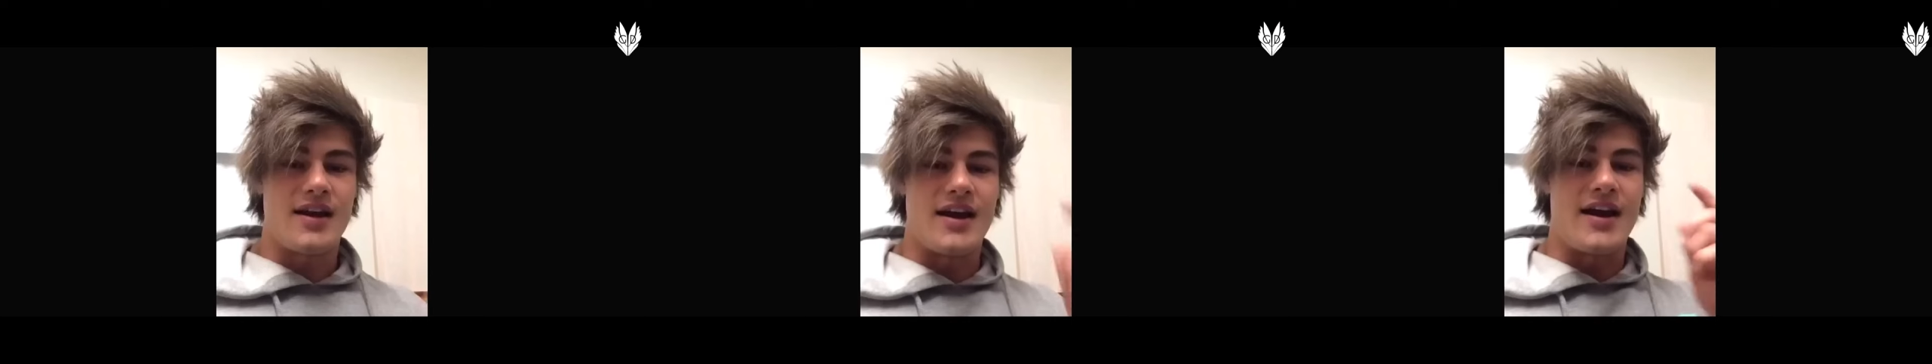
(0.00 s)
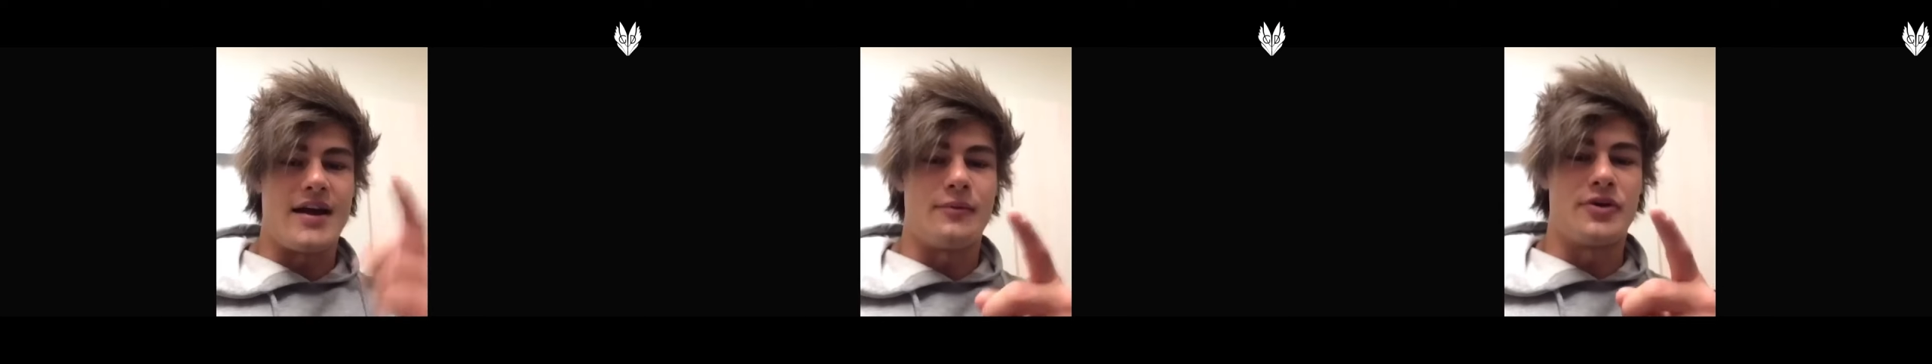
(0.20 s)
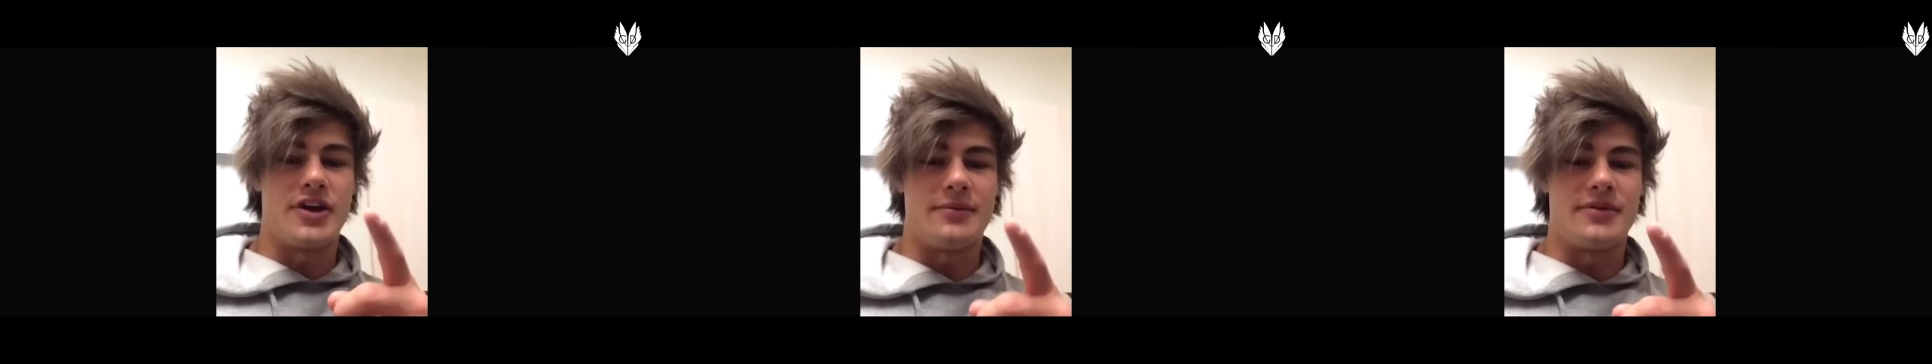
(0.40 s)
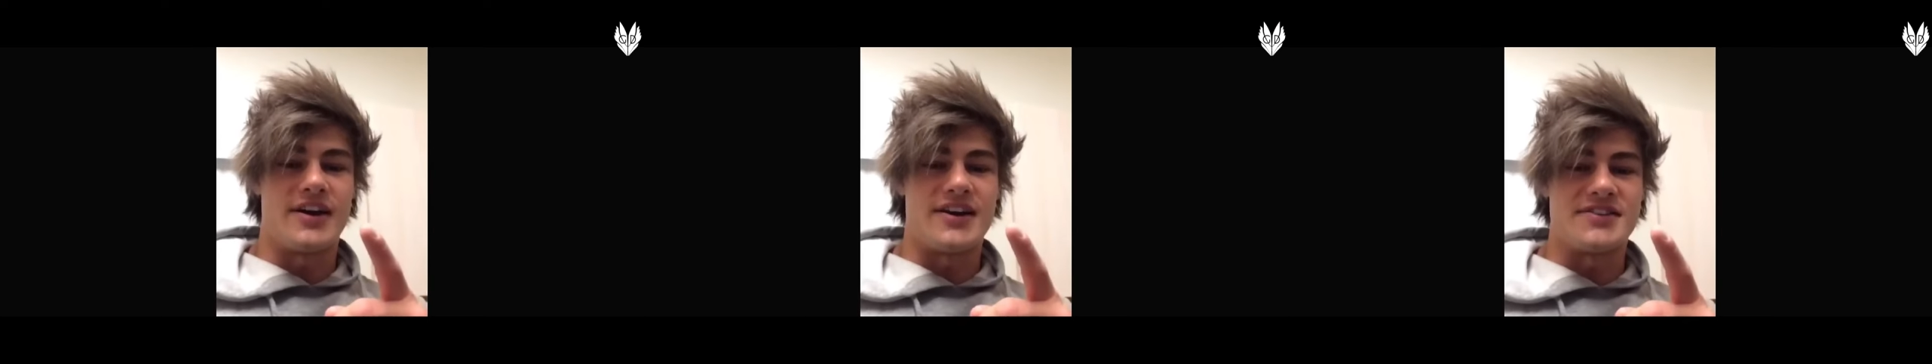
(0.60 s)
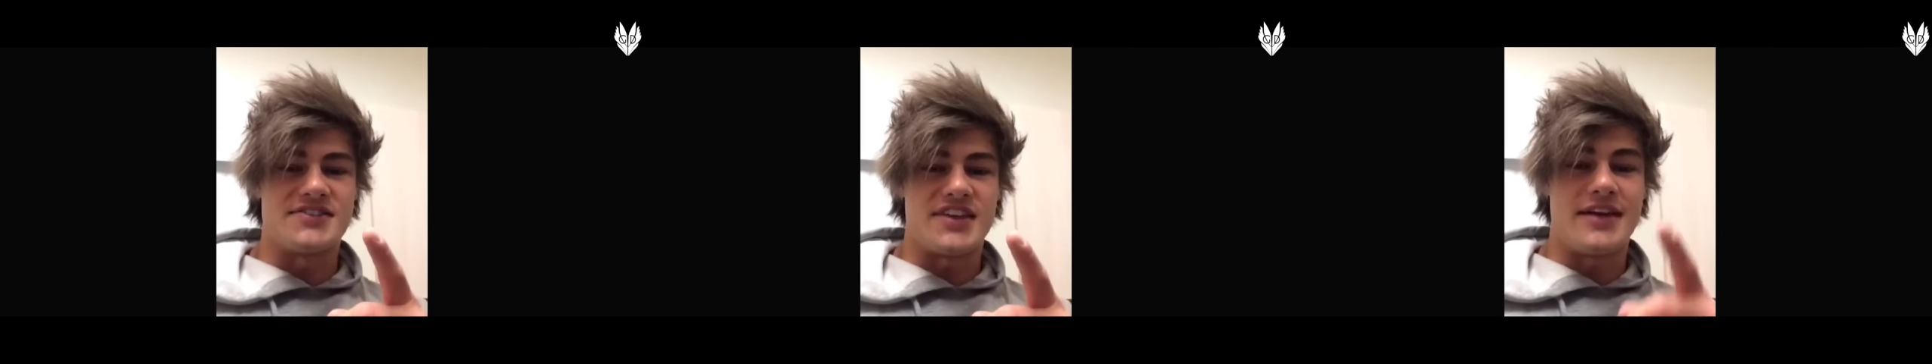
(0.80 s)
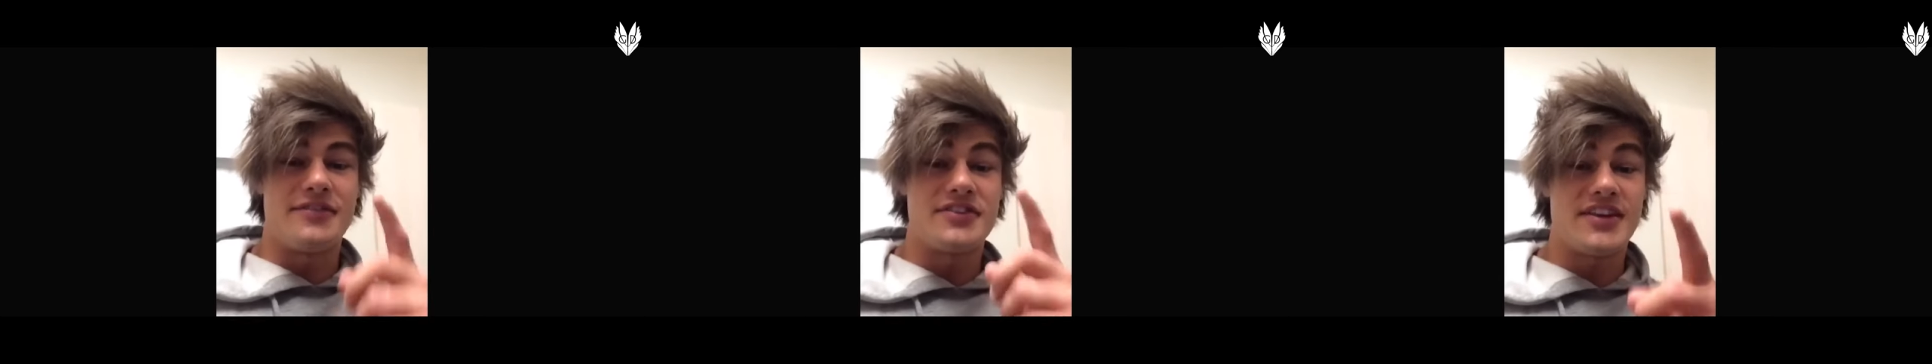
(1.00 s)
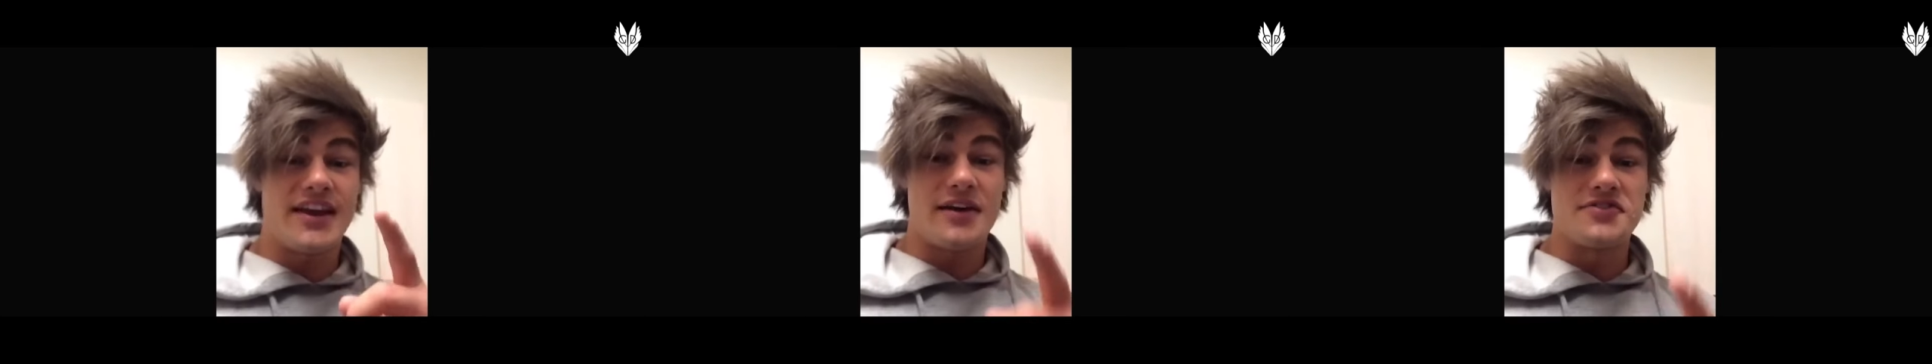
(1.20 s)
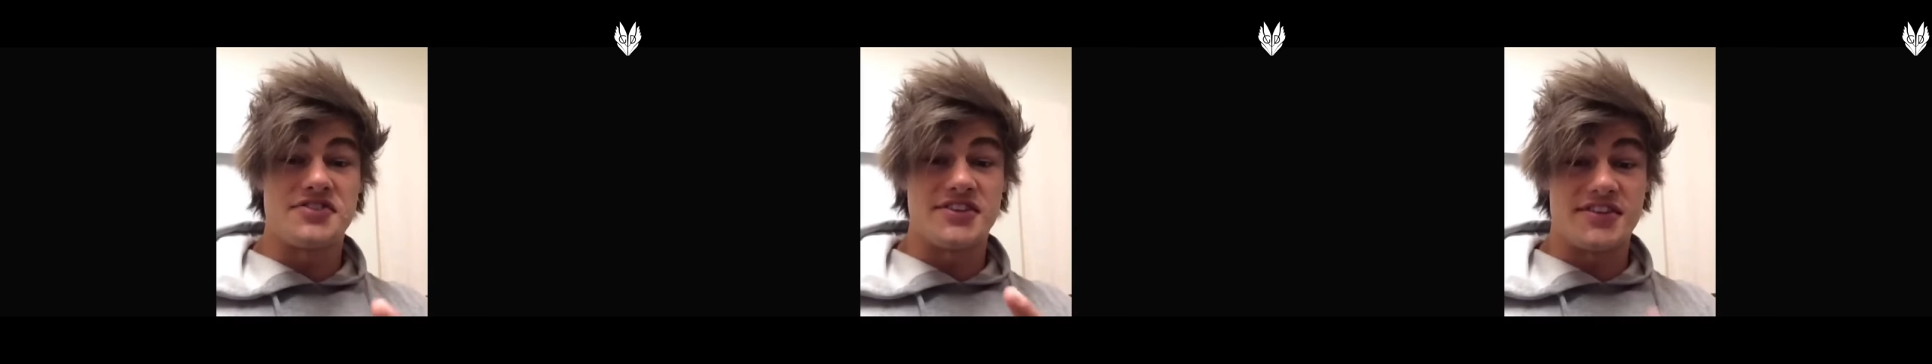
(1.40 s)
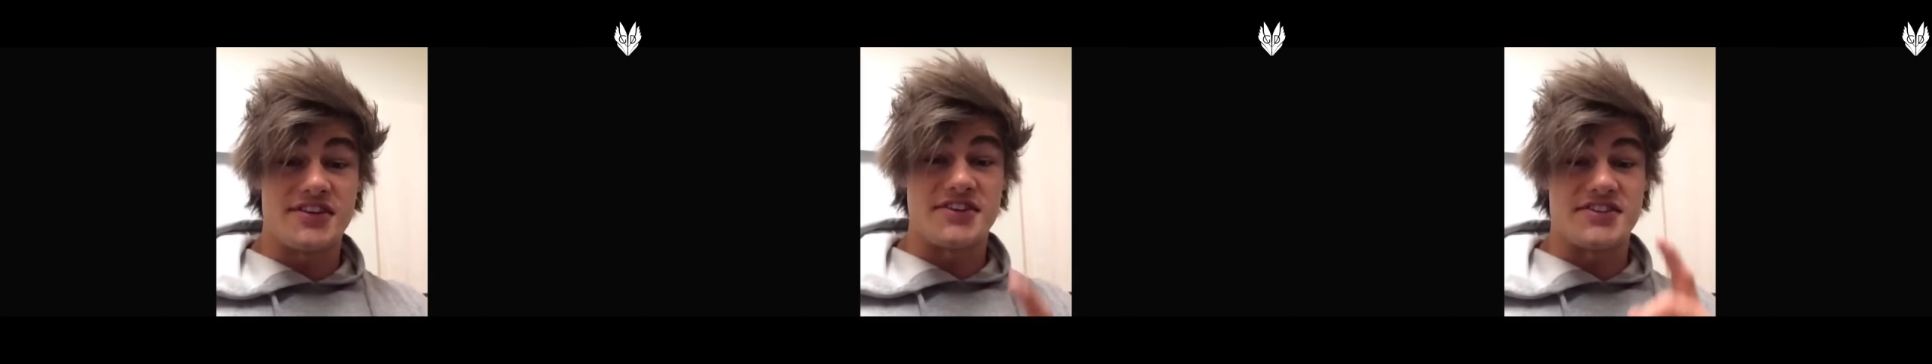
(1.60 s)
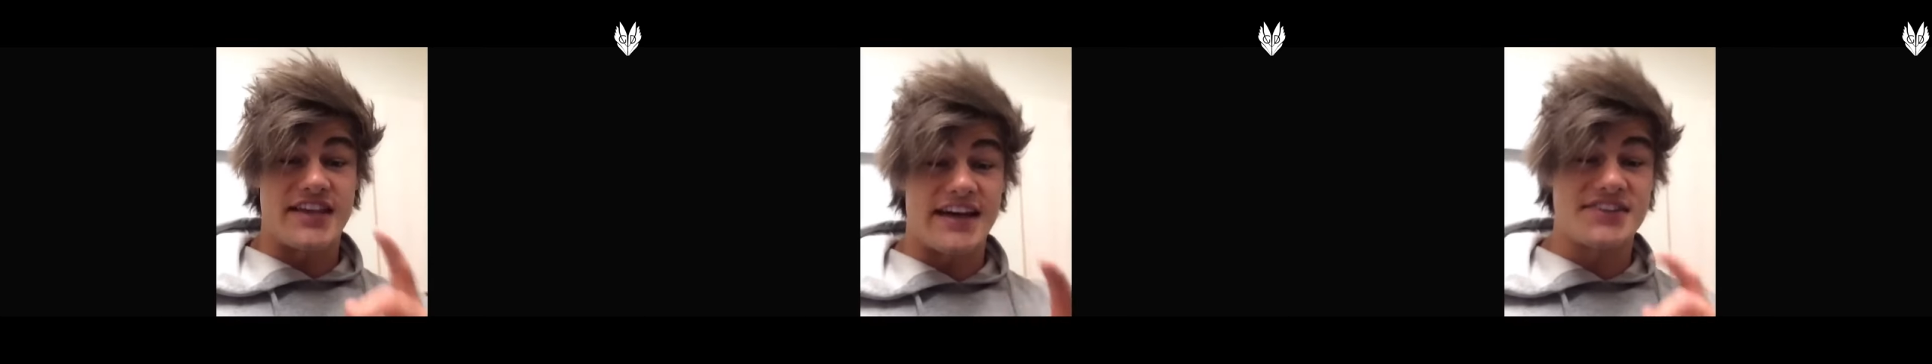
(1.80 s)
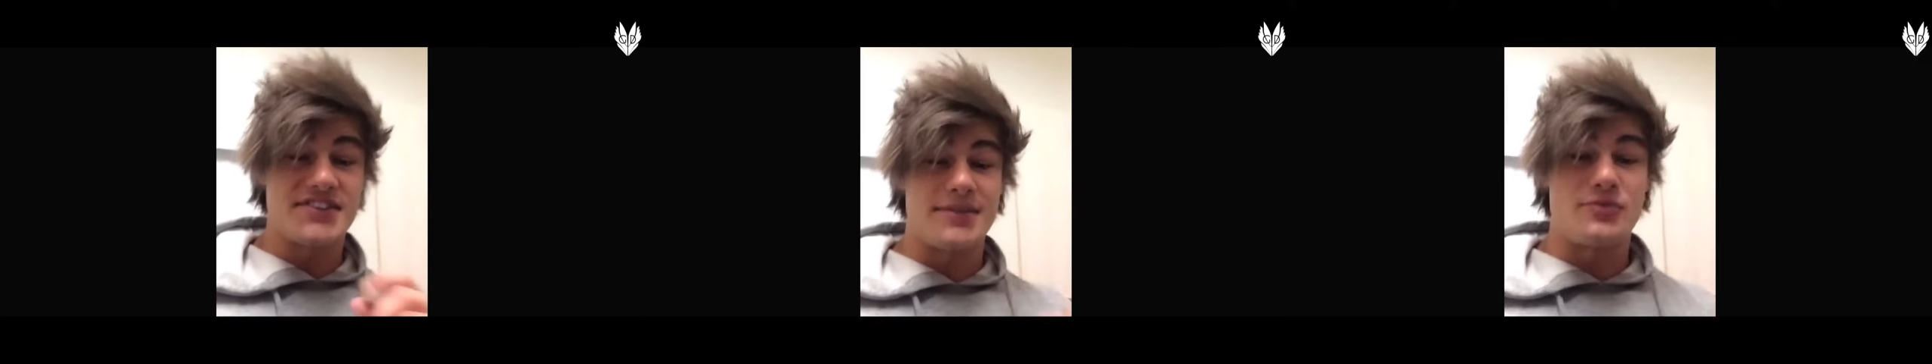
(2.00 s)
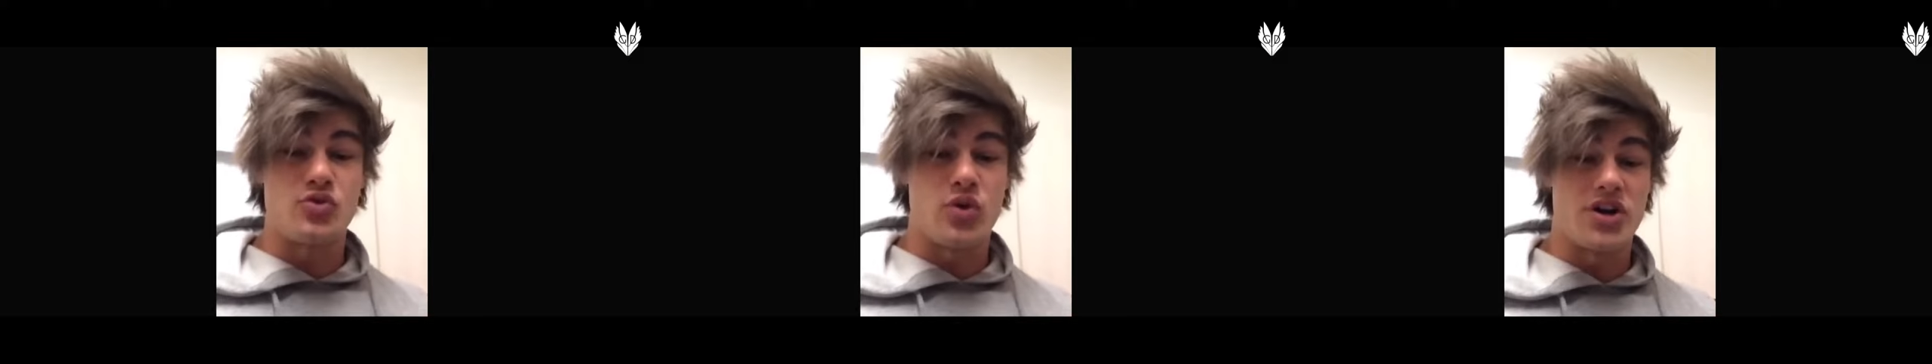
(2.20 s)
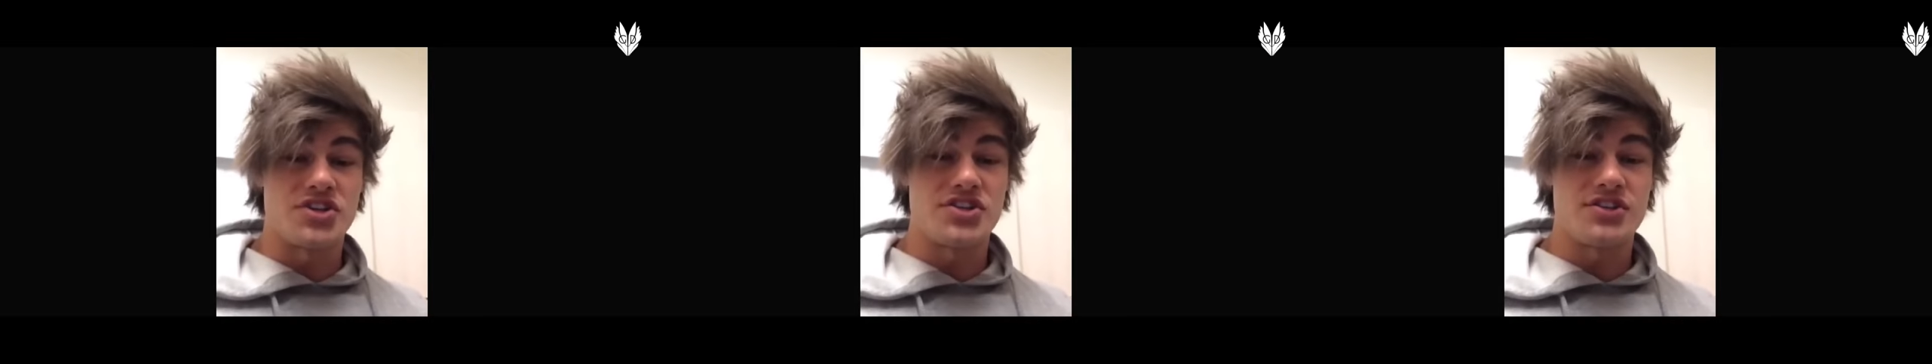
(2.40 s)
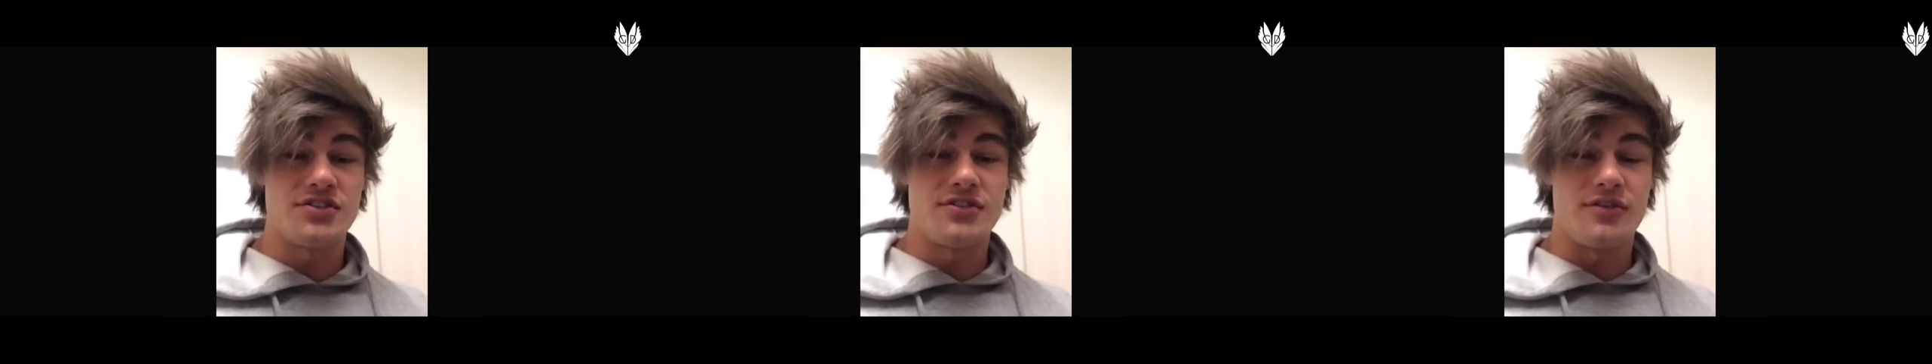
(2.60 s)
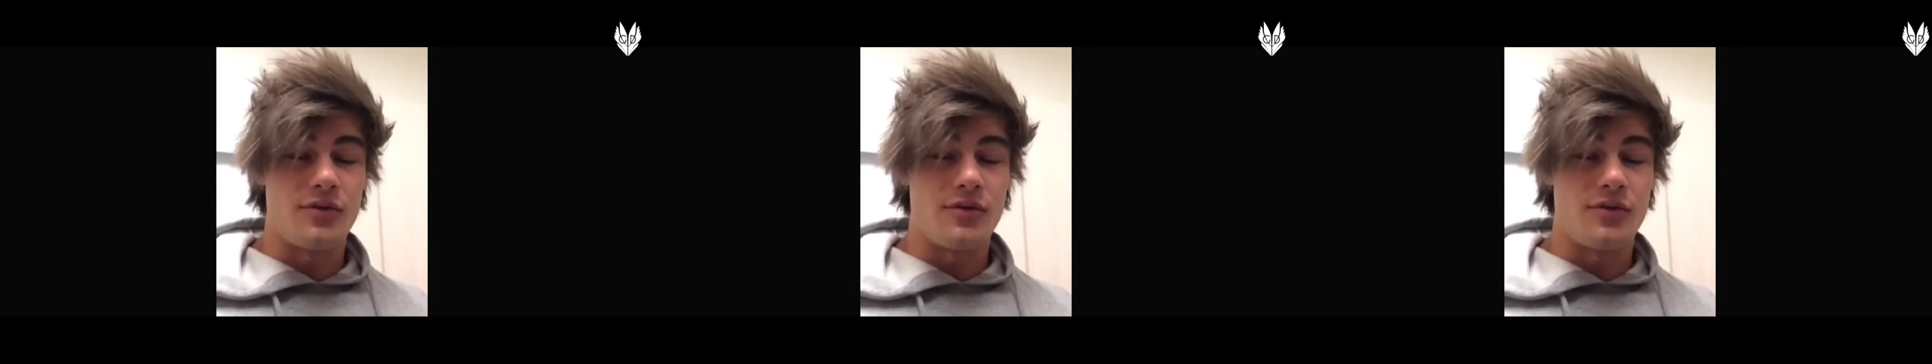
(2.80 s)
Alright, what up, guys? Every day I always get the exact same question.